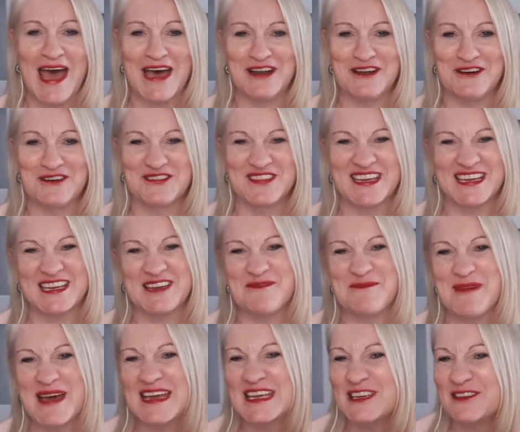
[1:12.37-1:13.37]
adult that
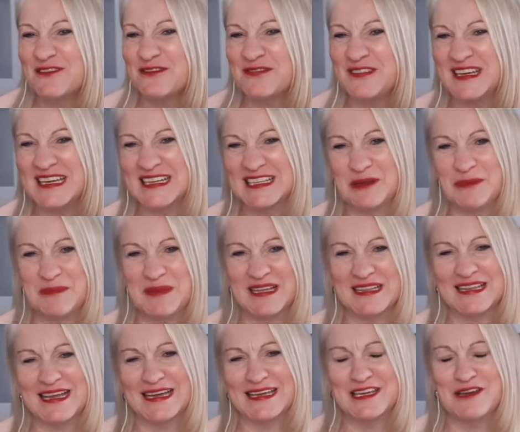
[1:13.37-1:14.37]
can make you feel a
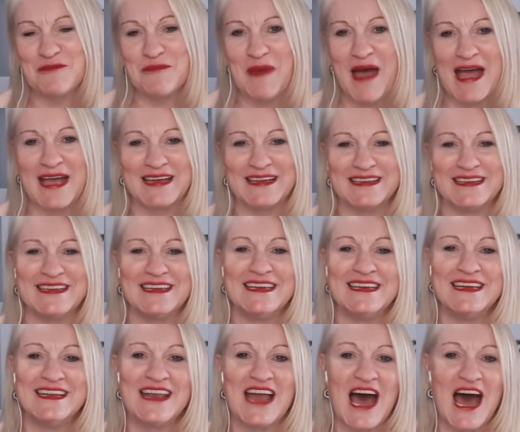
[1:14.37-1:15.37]
bit like you're back in
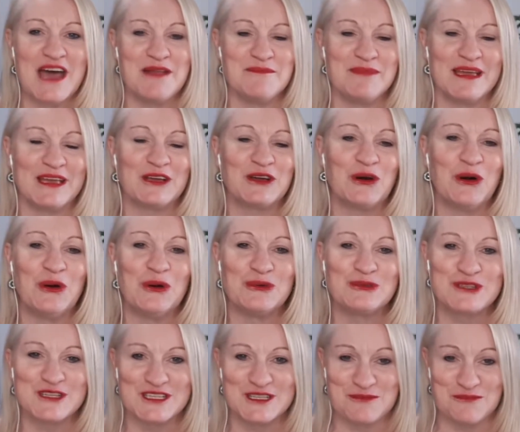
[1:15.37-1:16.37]
year 9 being
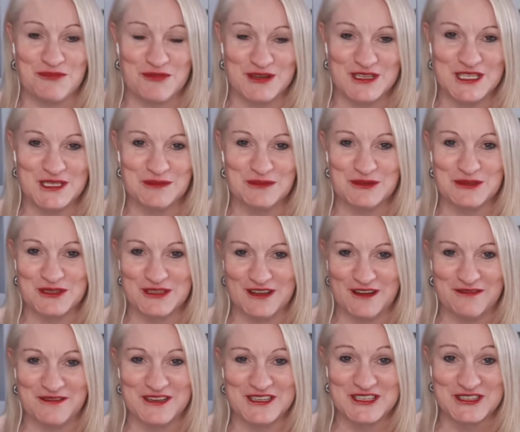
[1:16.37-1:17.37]
called to the principal's
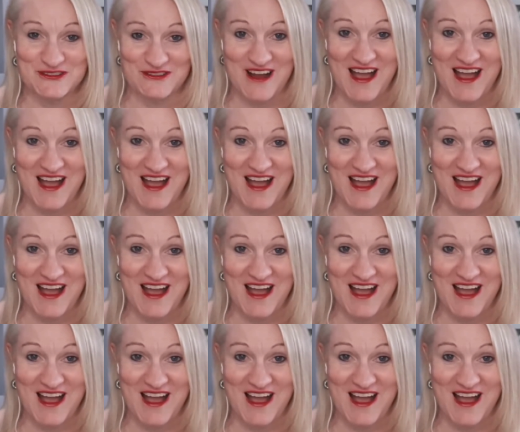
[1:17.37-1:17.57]
office,